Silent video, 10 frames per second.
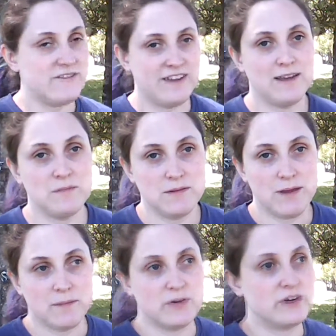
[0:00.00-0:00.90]
family
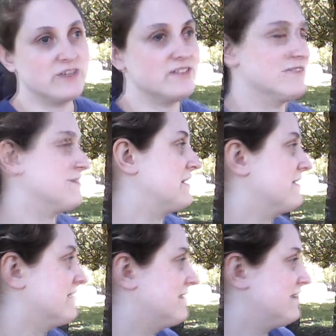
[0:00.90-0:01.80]
members
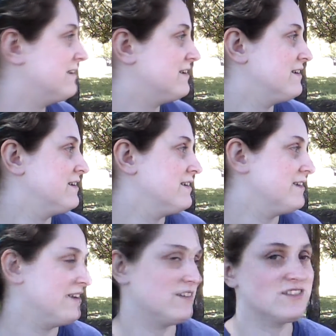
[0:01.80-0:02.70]
where
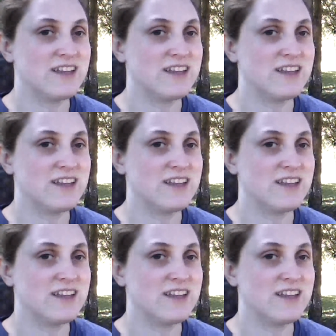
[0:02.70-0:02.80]
it's